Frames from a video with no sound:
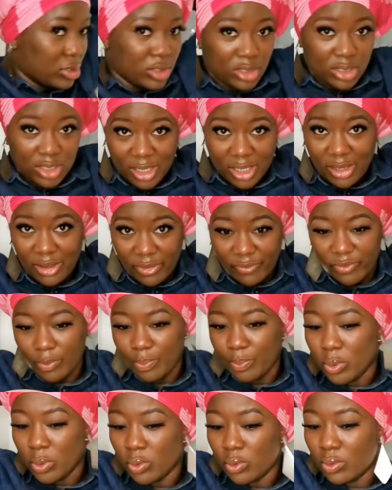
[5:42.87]
you see, if you
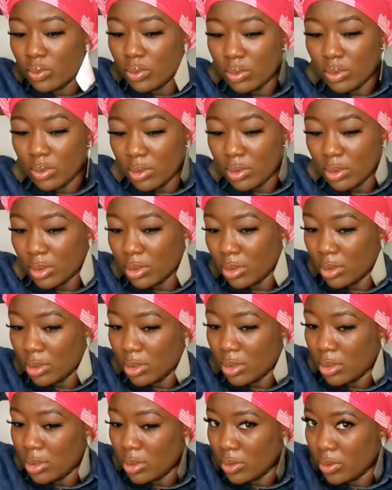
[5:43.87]
pull,
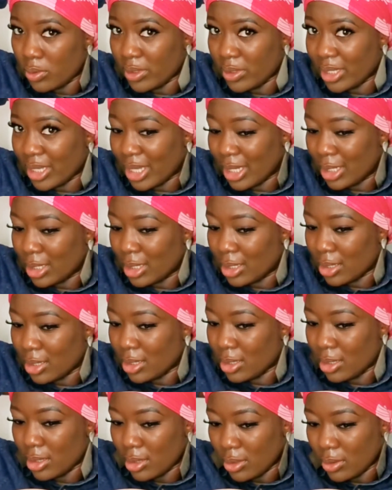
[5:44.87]

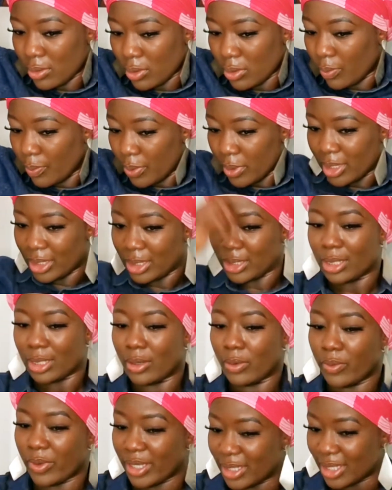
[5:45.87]
you're pulling
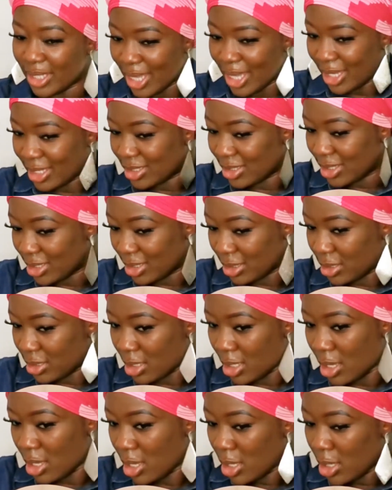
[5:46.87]
away the excess.
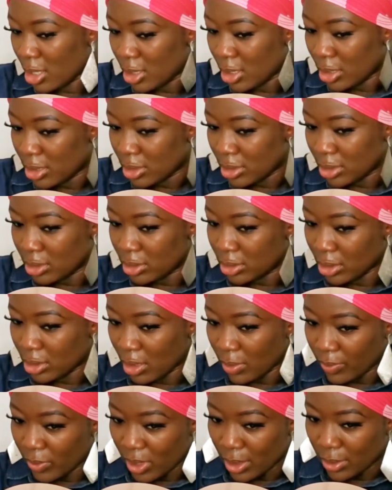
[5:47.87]
So just
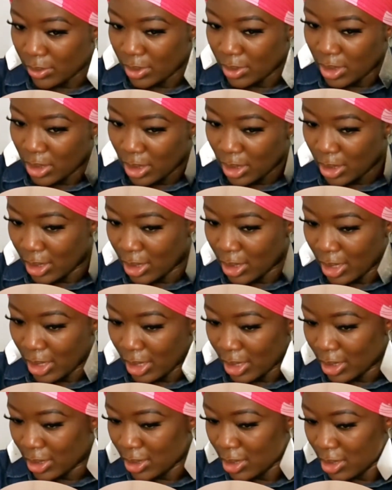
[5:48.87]
come around here
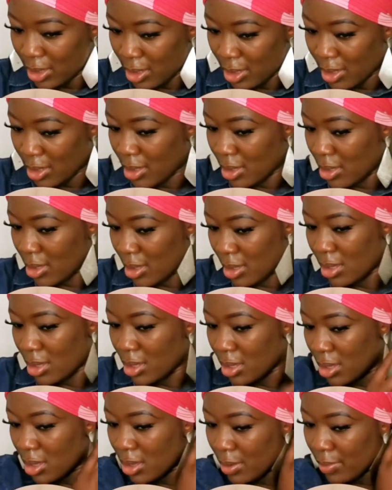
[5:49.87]
and
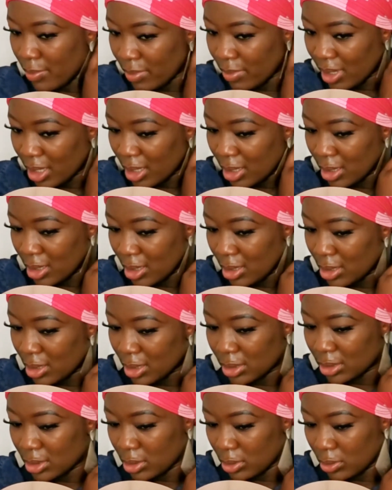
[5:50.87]
make
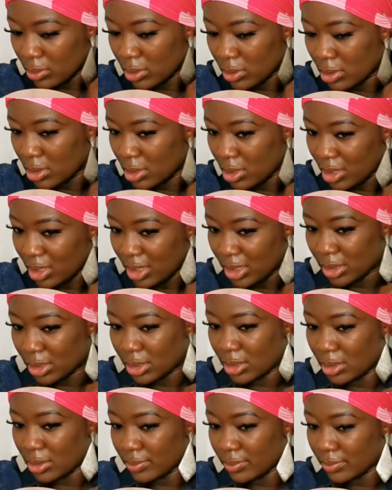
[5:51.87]
this look
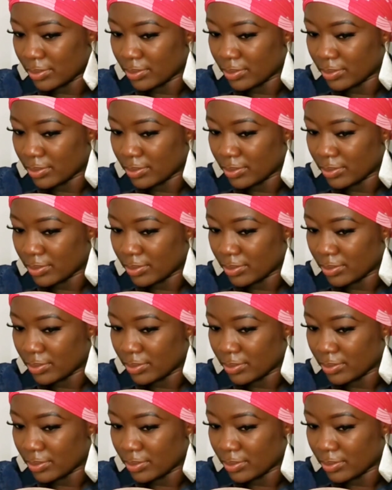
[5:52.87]
neat.